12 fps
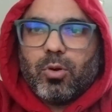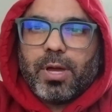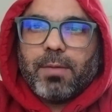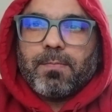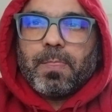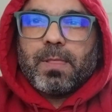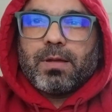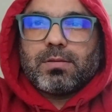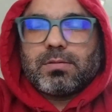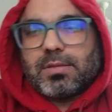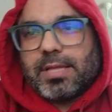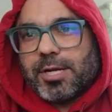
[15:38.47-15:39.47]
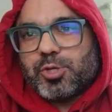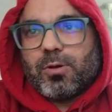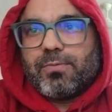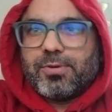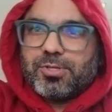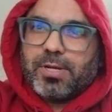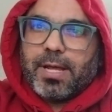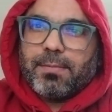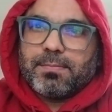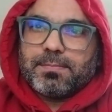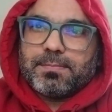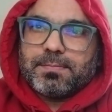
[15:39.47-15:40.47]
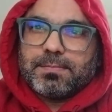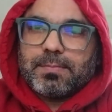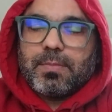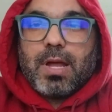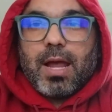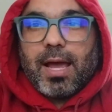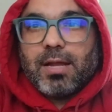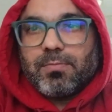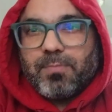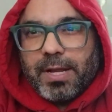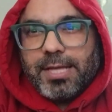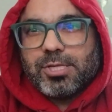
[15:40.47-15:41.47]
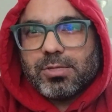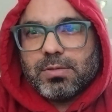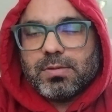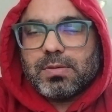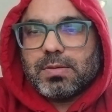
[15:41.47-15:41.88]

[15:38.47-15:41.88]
Okay, that's all for today. And please